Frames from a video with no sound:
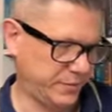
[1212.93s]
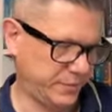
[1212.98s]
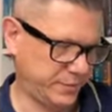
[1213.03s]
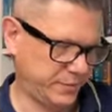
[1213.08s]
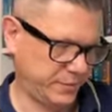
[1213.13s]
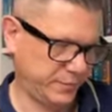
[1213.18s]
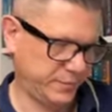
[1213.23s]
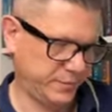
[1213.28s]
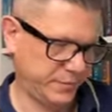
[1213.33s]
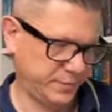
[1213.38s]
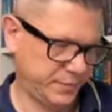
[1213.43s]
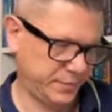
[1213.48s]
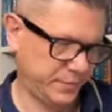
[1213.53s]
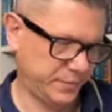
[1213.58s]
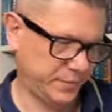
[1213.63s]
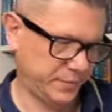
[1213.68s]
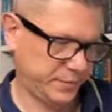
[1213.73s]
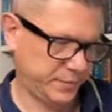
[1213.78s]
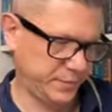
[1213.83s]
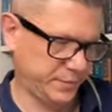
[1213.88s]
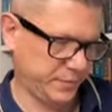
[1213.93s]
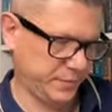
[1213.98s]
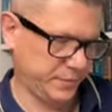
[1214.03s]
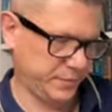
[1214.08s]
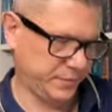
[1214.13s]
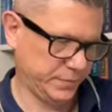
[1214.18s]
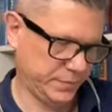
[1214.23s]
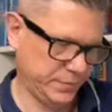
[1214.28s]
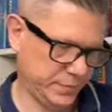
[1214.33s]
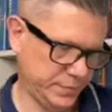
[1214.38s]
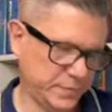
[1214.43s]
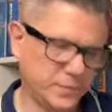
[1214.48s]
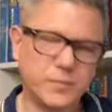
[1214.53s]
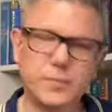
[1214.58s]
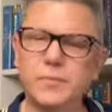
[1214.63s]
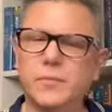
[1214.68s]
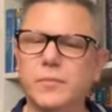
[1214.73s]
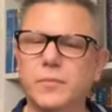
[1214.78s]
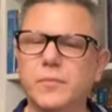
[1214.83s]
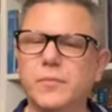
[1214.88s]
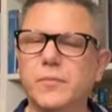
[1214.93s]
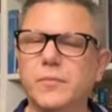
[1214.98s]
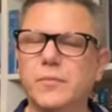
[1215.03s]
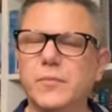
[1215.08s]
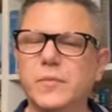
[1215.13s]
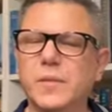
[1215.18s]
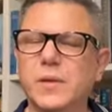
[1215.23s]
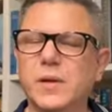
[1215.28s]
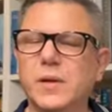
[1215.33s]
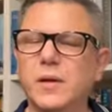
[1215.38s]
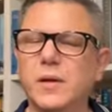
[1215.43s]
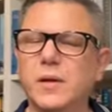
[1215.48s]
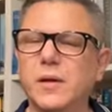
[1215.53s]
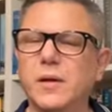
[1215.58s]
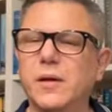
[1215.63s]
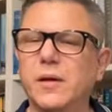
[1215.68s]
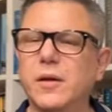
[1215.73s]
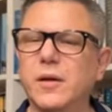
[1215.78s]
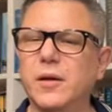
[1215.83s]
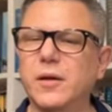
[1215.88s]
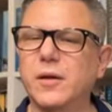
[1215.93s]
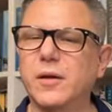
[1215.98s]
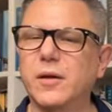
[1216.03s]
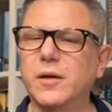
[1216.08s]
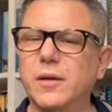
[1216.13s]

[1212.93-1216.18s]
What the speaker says: No one is speaking in this clip.